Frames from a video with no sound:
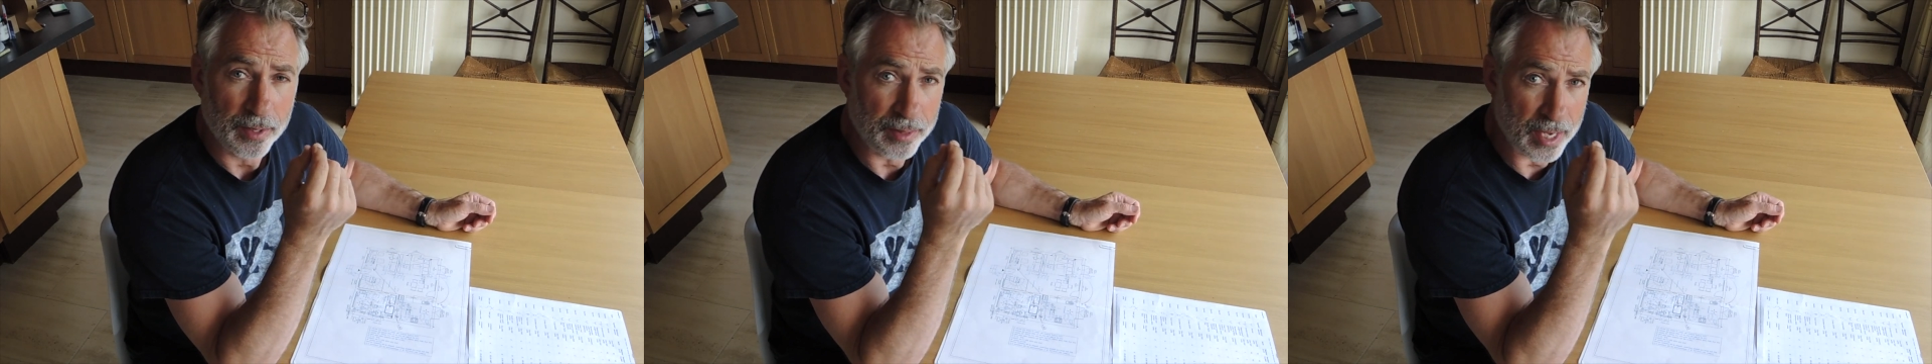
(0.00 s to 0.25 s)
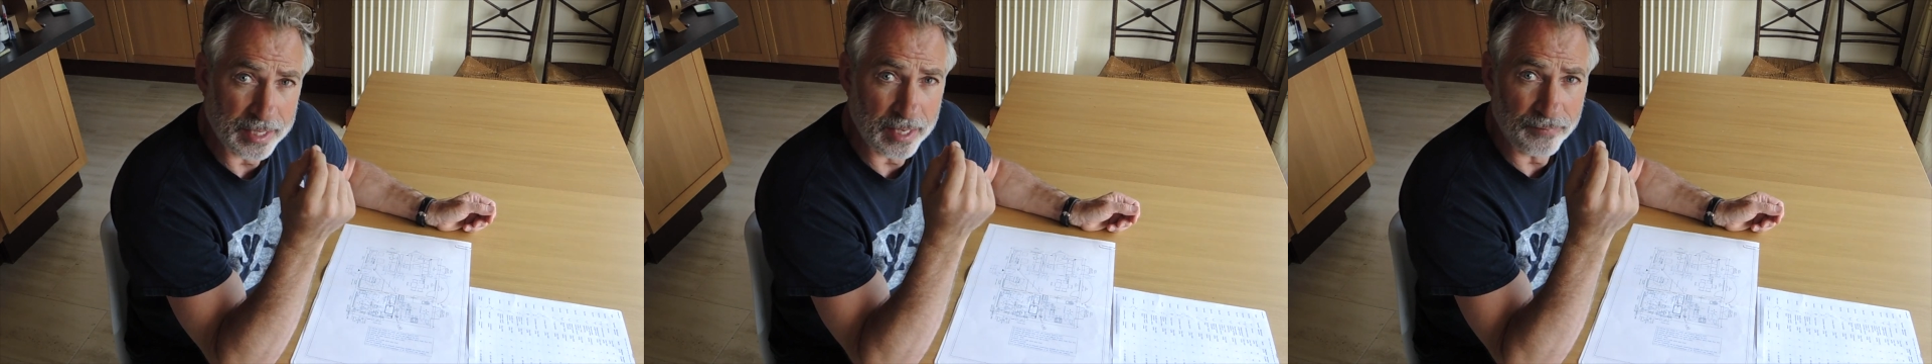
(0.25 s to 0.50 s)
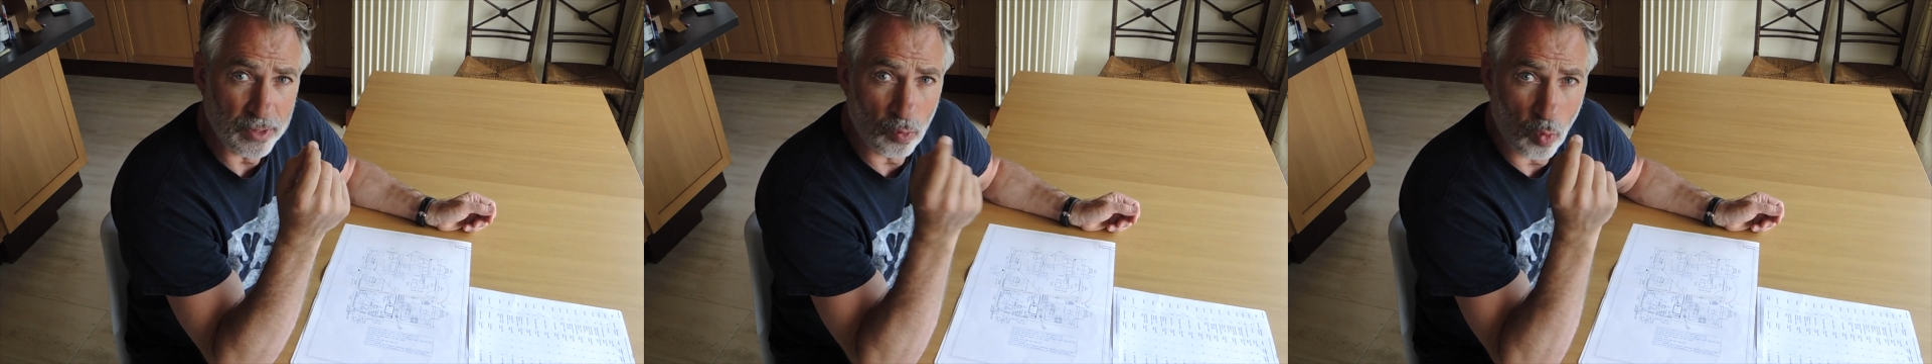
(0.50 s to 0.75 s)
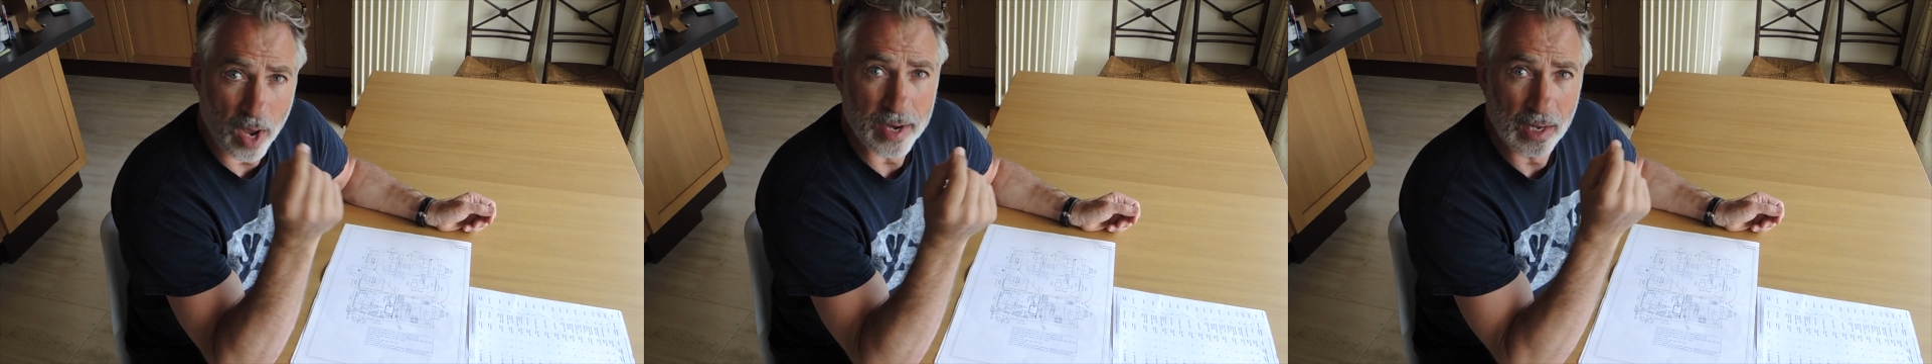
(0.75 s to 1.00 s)
they give you
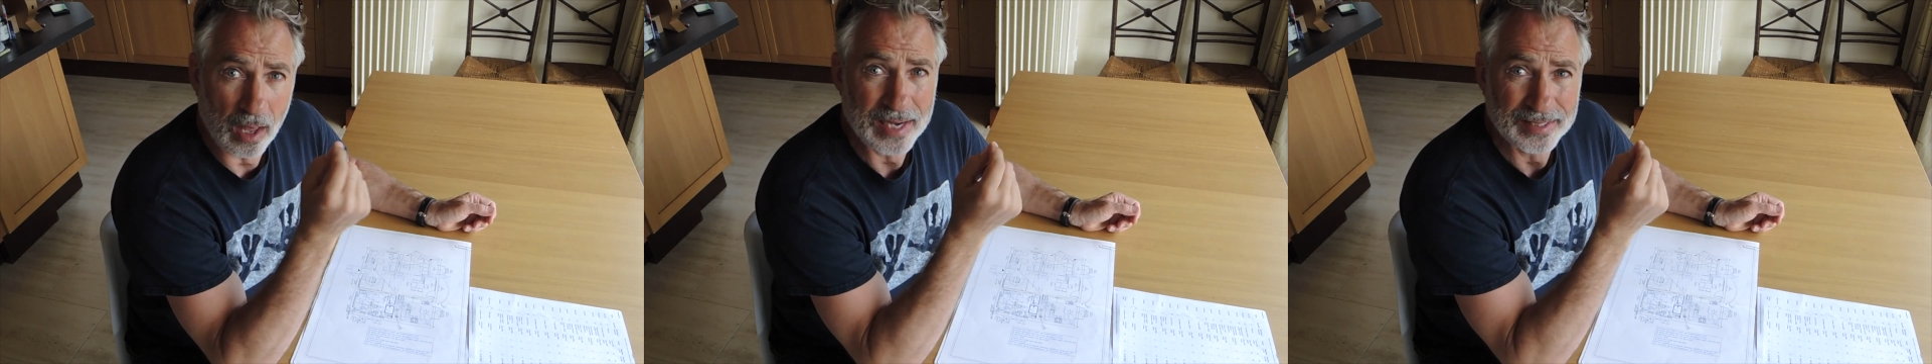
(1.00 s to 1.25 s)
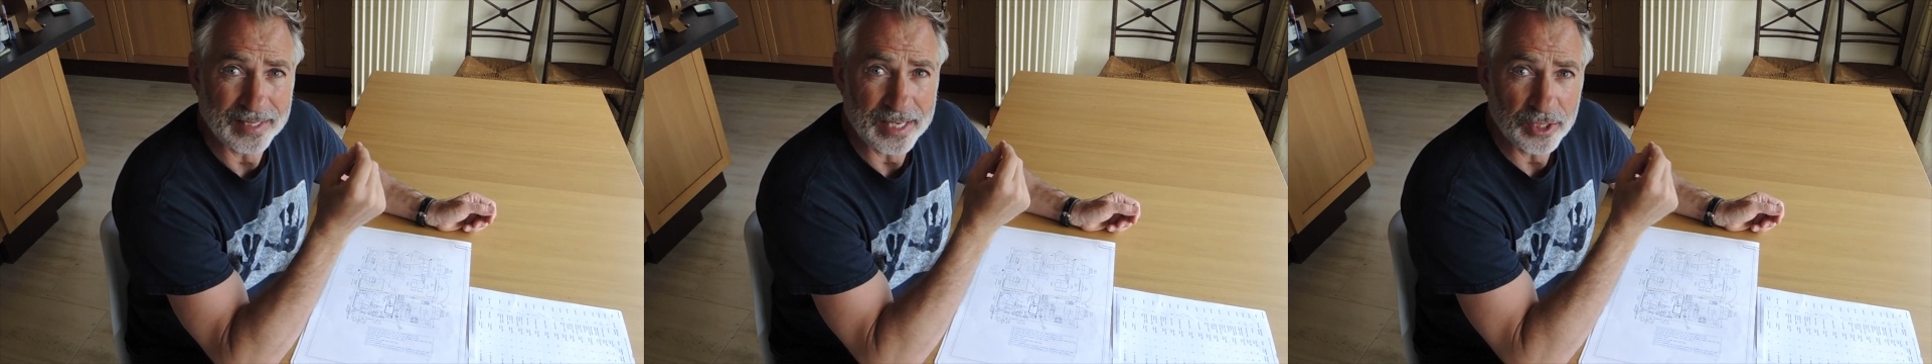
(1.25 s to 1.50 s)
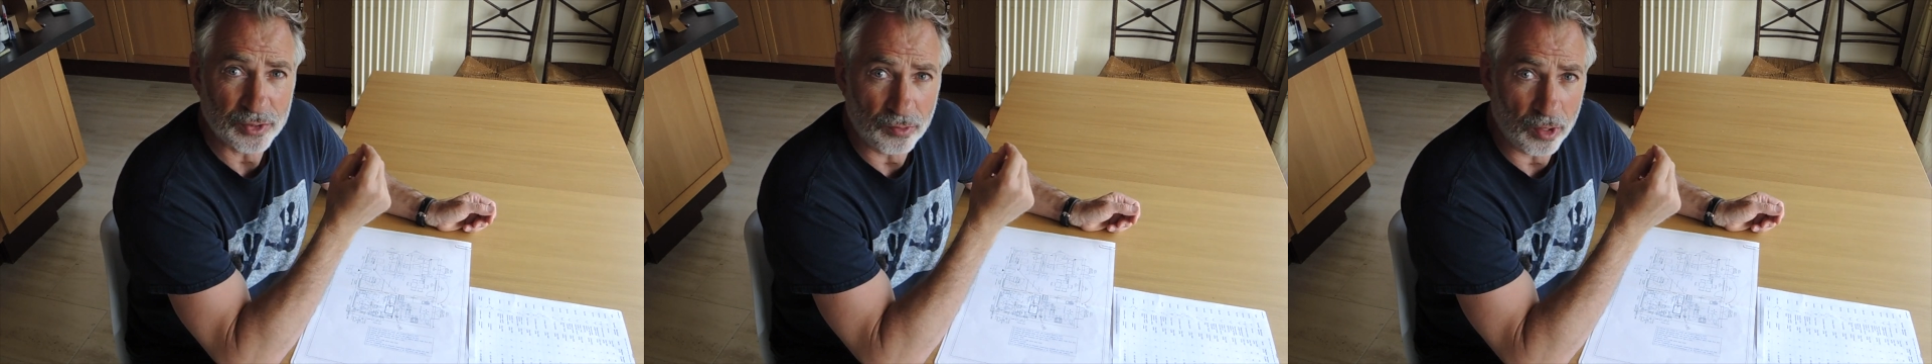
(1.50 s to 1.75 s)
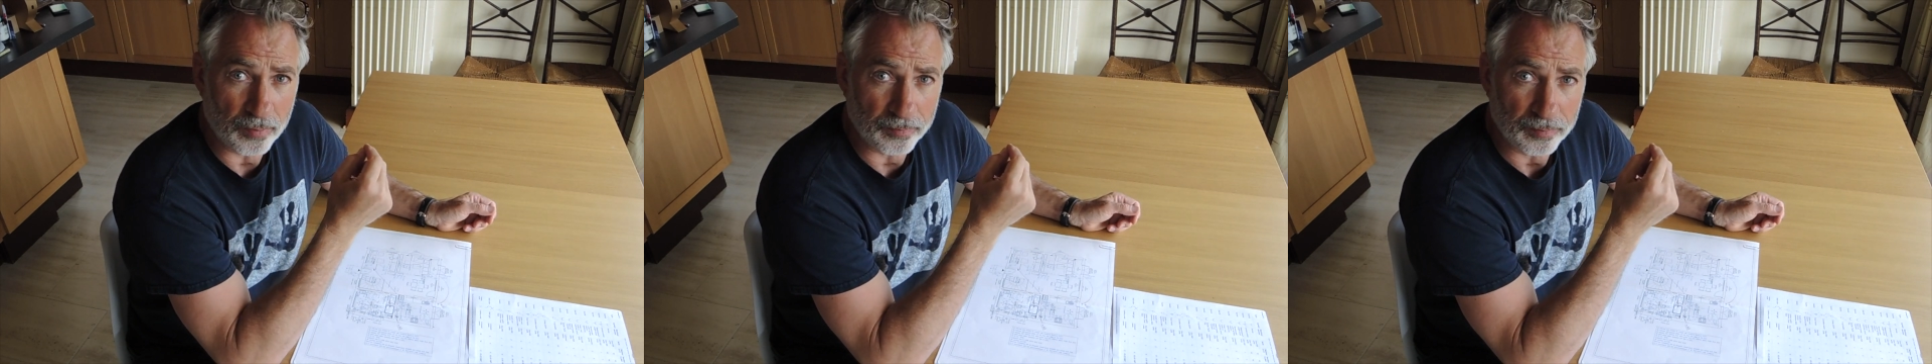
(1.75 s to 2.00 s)
one light in each
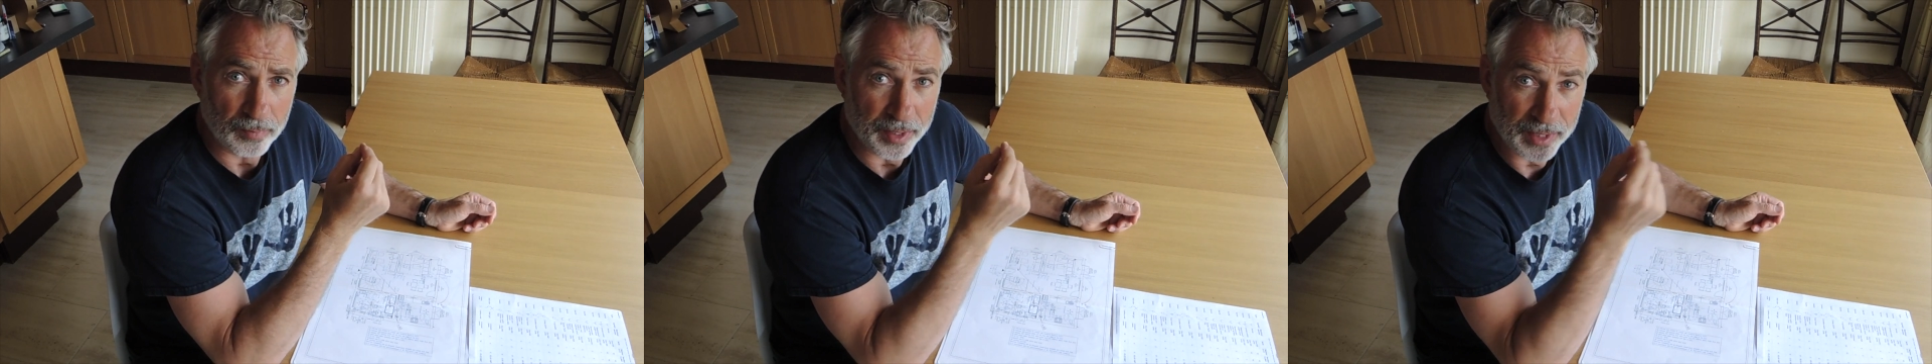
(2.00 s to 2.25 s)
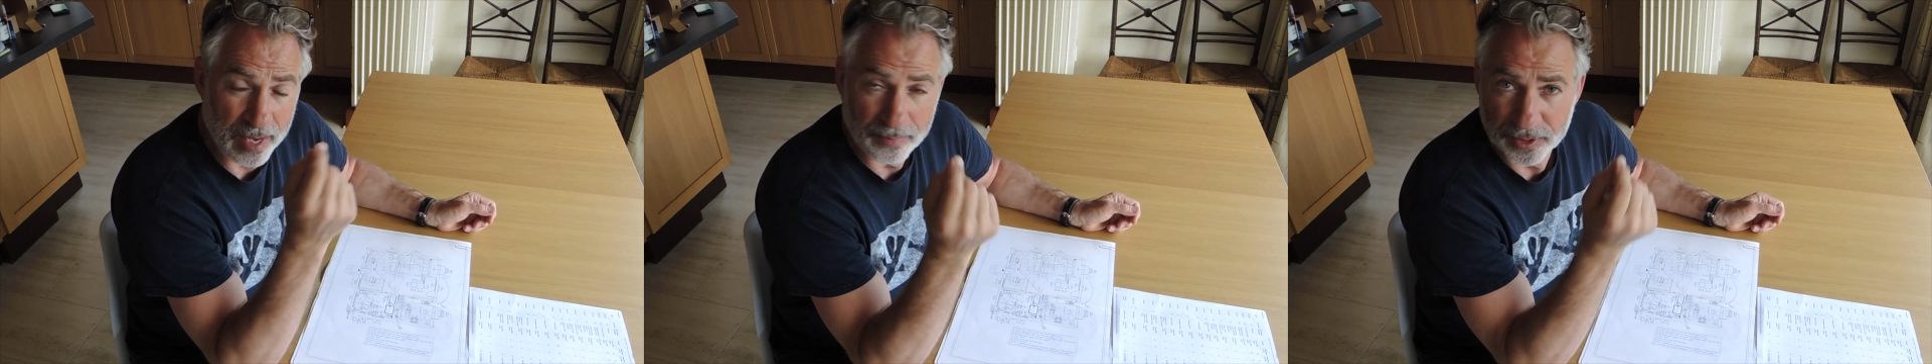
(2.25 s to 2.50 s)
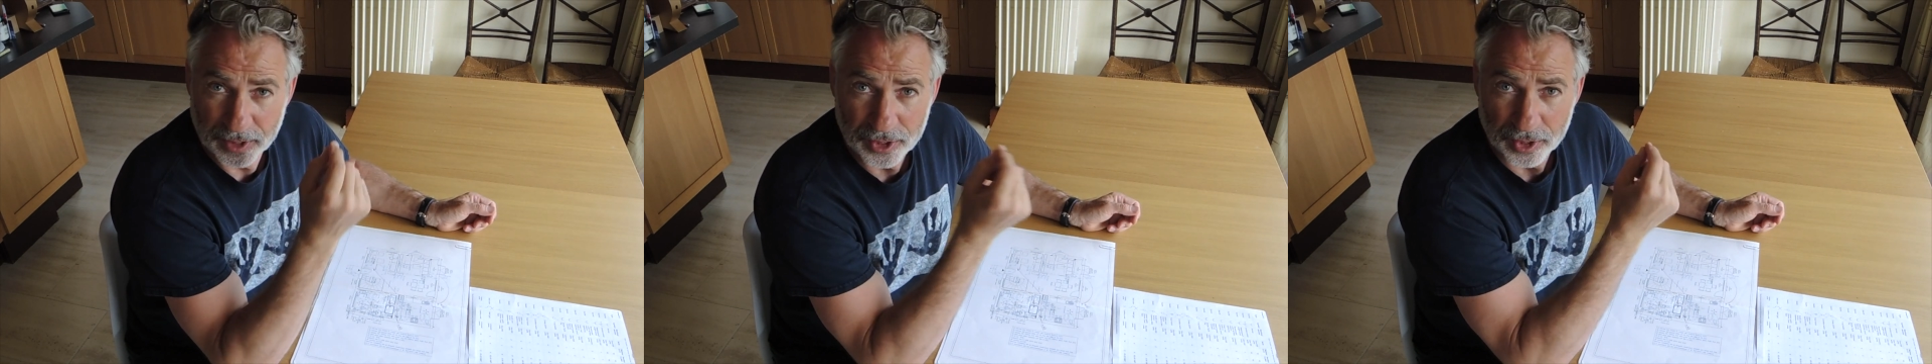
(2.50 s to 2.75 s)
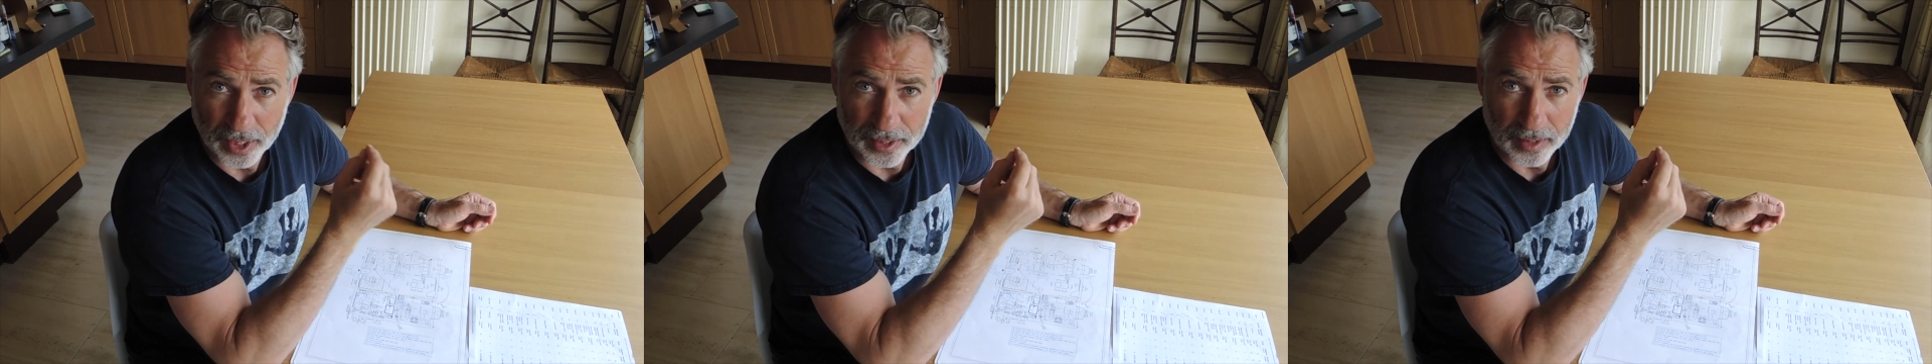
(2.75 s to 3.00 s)
room and they
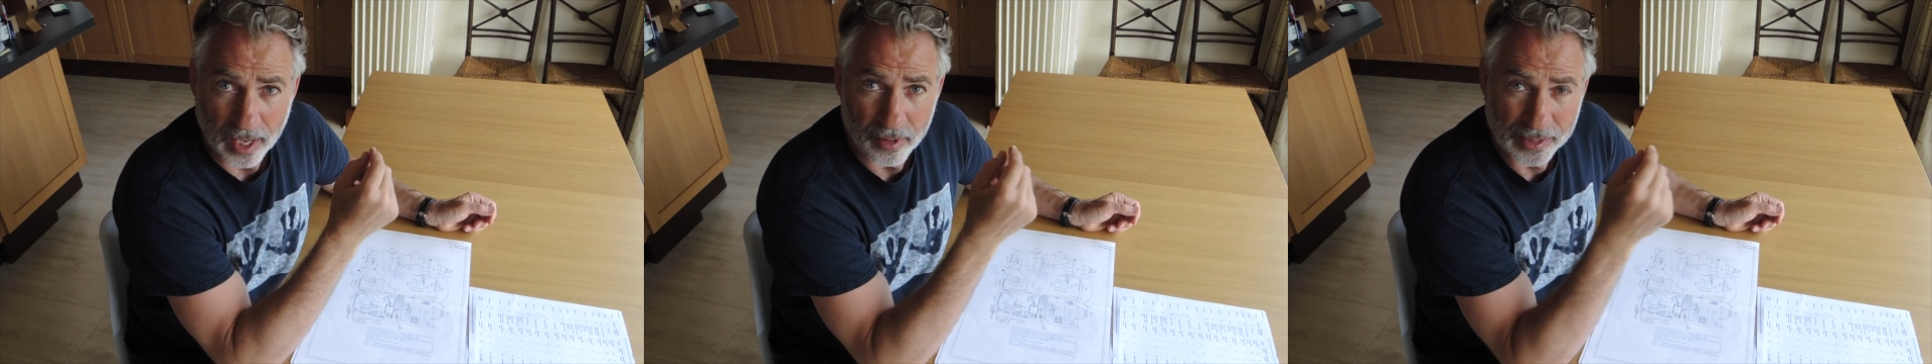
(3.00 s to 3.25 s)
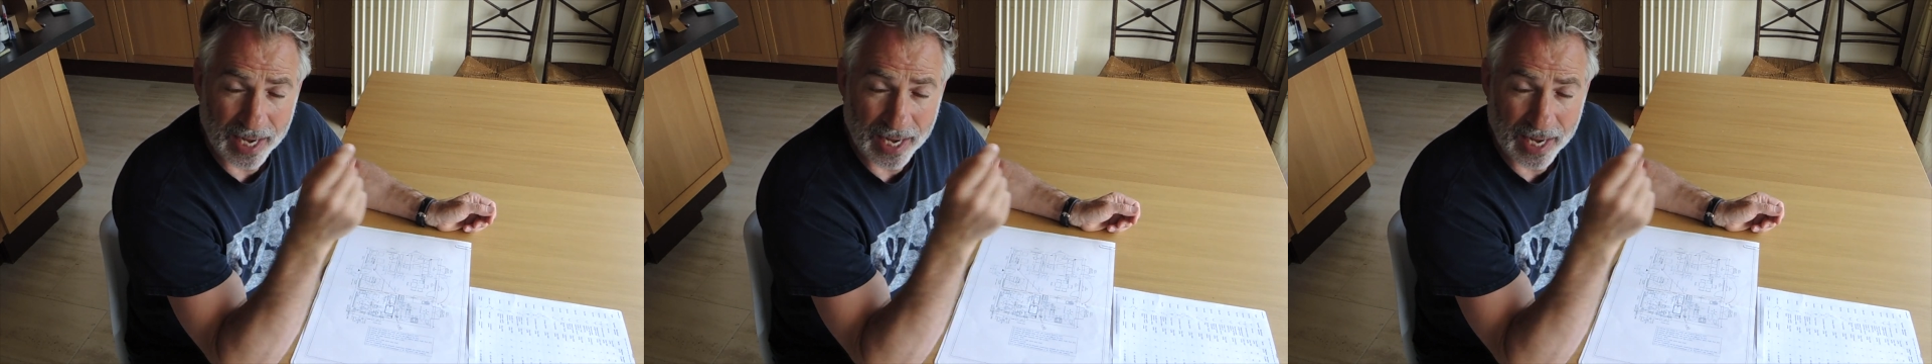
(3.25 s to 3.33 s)
position it. Now